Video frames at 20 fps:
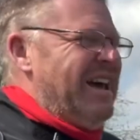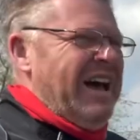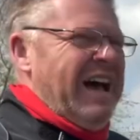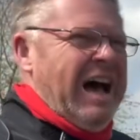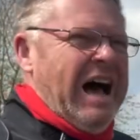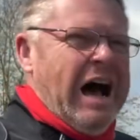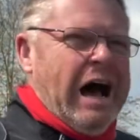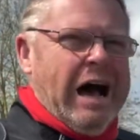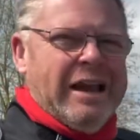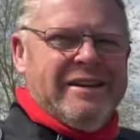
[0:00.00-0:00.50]

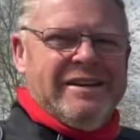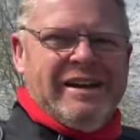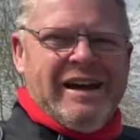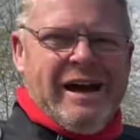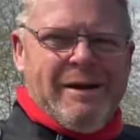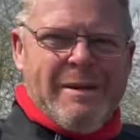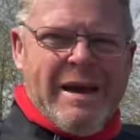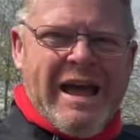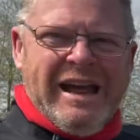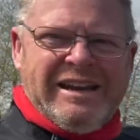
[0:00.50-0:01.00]
and
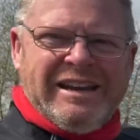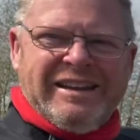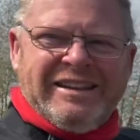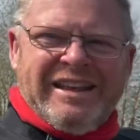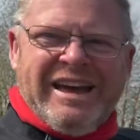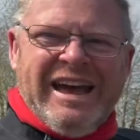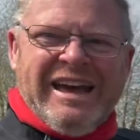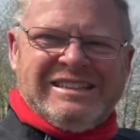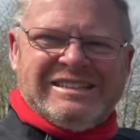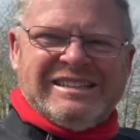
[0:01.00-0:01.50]
I'm heading
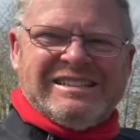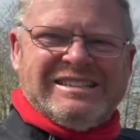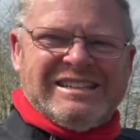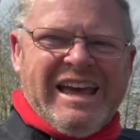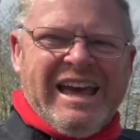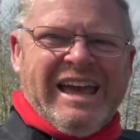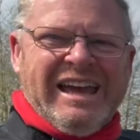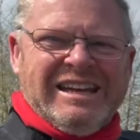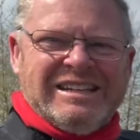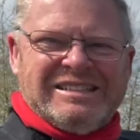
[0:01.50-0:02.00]
there
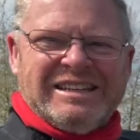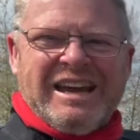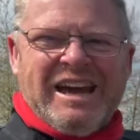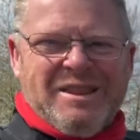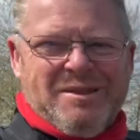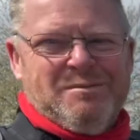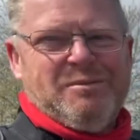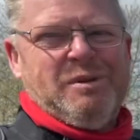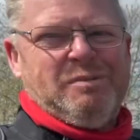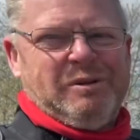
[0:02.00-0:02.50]
today to get
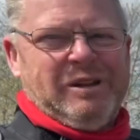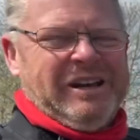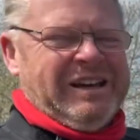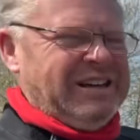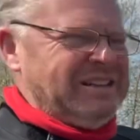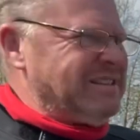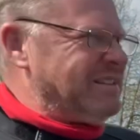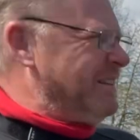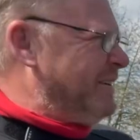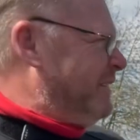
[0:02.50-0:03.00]
them
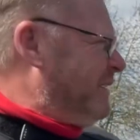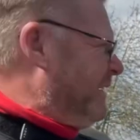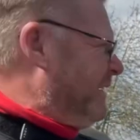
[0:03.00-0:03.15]
replaced.